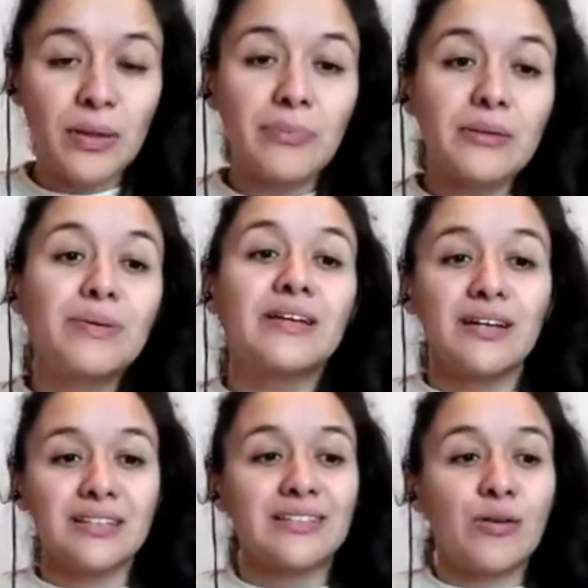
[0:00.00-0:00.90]
but
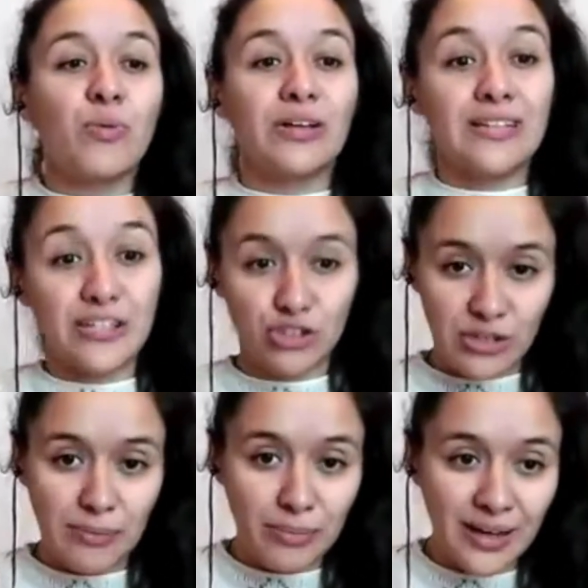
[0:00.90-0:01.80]
because they want that
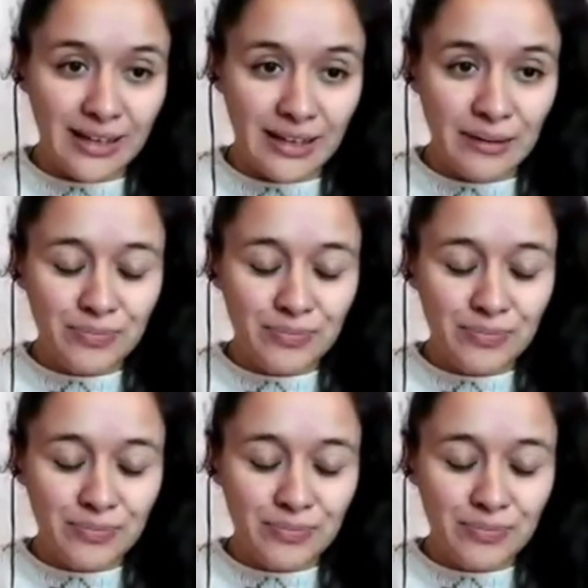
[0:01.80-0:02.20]
dream body.